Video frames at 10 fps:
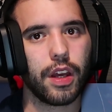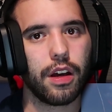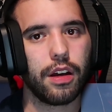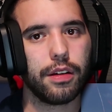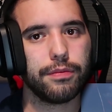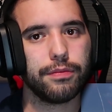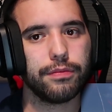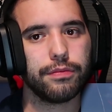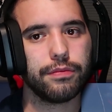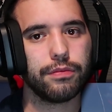Um,
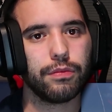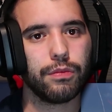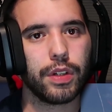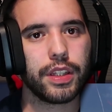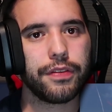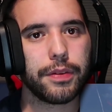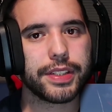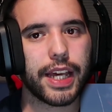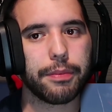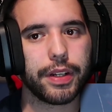what the fuck
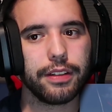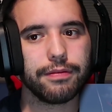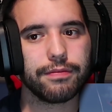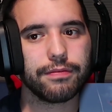is happening?